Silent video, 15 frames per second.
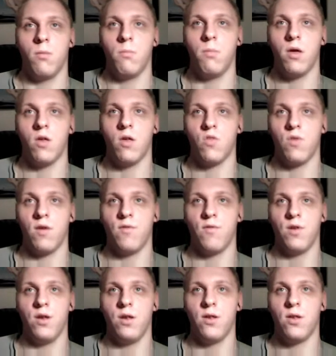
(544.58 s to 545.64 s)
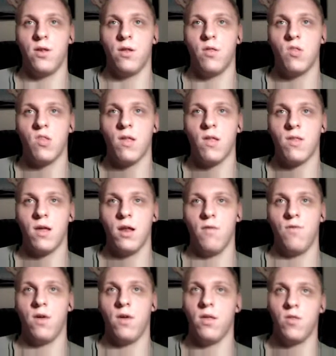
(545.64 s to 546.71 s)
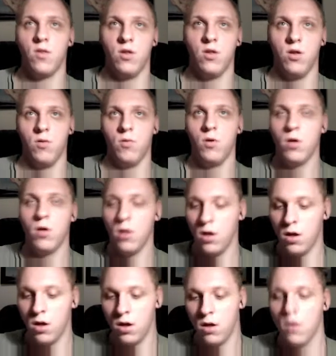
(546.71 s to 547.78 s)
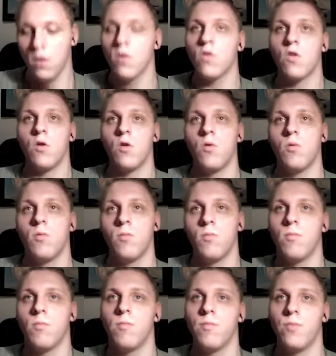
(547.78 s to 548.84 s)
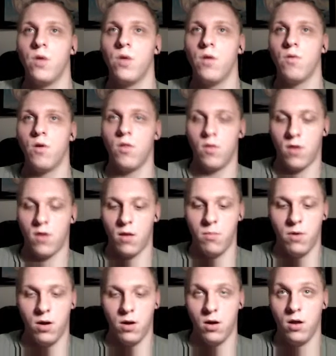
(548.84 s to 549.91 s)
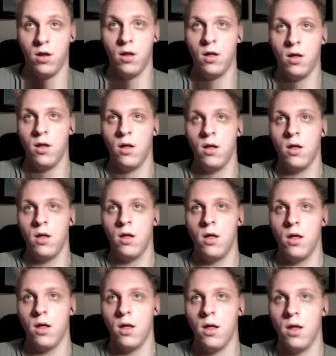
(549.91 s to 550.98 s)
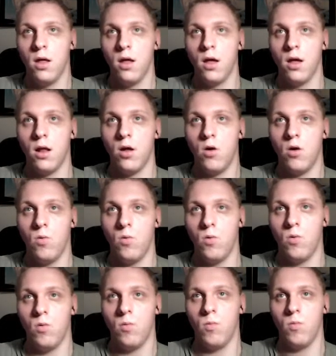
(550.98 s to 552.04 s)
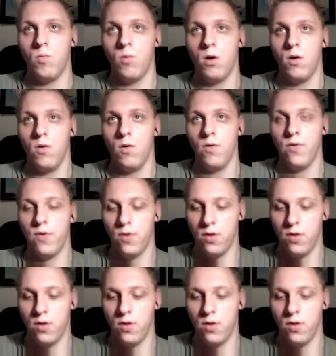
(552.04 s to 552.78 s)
because we haven't set anything to do. So here we're going to type in hello world,